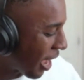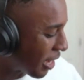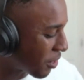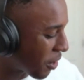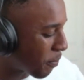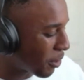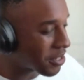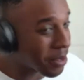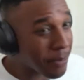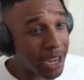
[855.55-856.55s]
so yeah, I
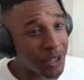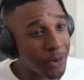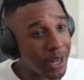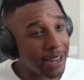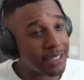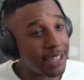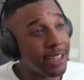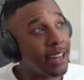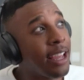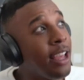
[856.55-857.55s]
started posting back in
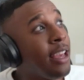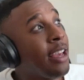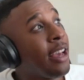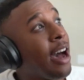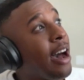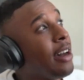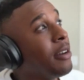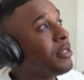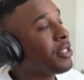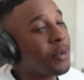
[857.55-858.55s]
2019,
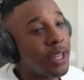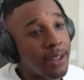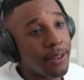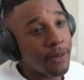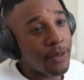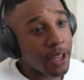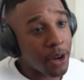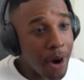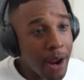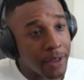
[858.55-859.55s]
just with a
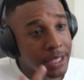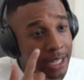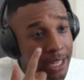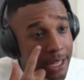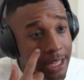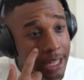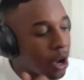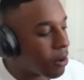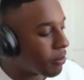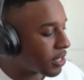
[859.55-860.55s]
video where I
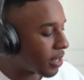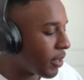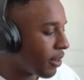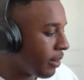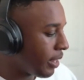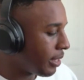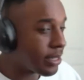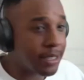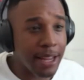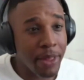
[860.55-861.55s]
visited this homeless
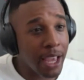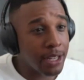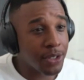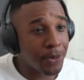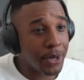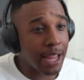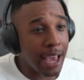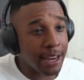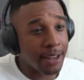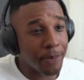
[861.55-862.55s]
community, just something I just
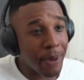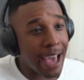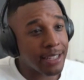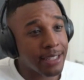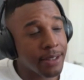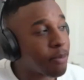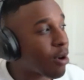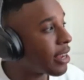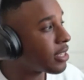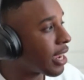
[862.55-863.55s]
had a little
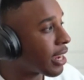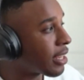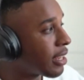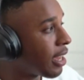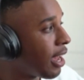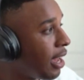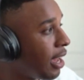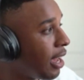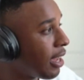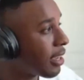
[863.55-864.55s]
passion project,
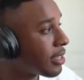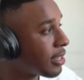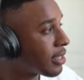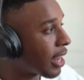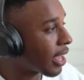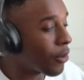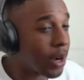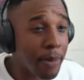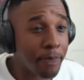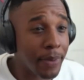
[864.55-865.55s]
because
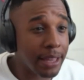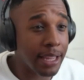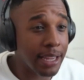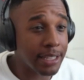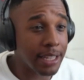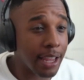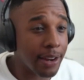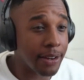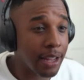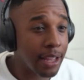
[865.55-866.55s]
like one of my big
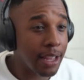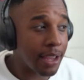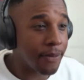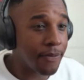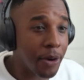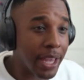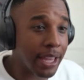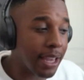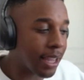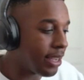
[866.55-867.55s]
things in
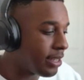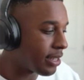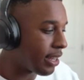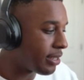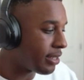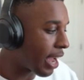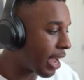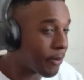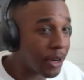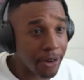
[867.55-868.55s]
filmmaking is
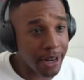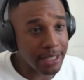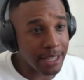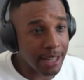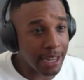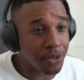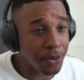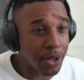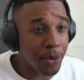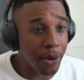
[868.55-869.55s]
documentaries, and
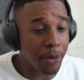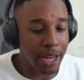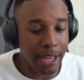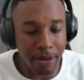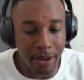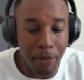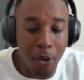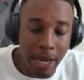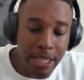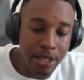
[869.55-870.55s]
that's really what I want to
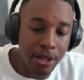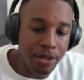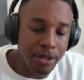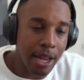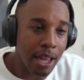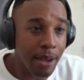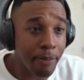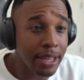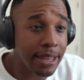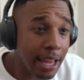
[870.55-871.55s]
get more into.
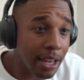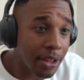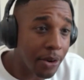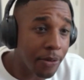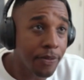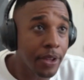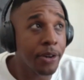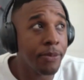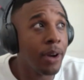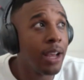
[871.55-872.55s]
So I made that little
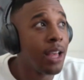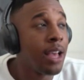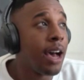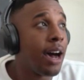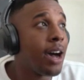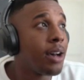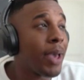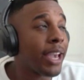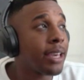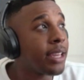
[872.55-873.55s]
film
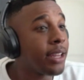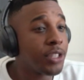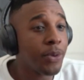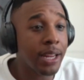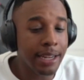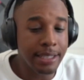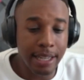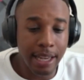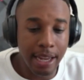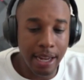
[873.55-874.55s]
back at the end of
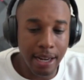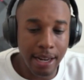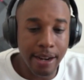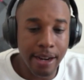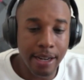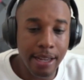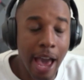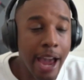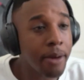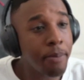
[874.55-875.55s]
2019
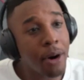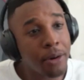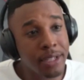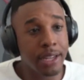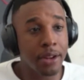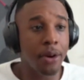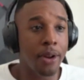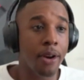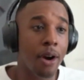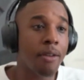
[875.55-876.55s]
and kind of
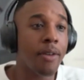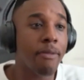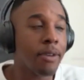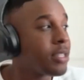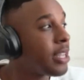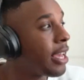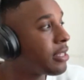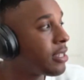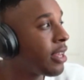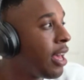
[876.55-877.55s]
posted on and off ever
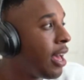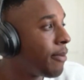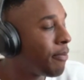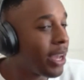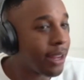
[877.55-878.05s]
since.